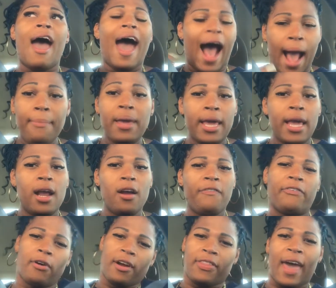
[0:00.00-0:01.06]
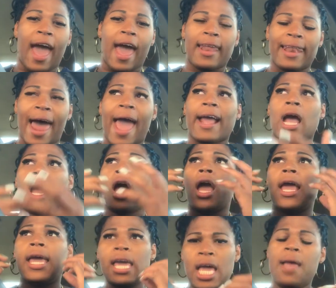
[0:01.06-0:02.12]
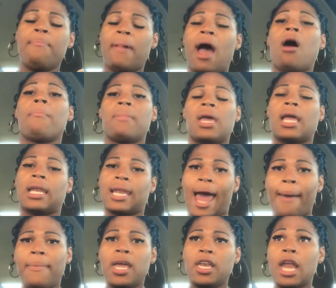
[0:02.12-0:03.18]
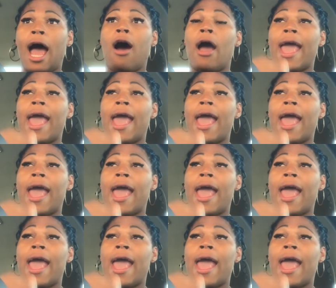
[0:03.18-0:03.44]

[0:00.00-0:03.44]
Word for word: I'm here for that. Like, email me, let me know,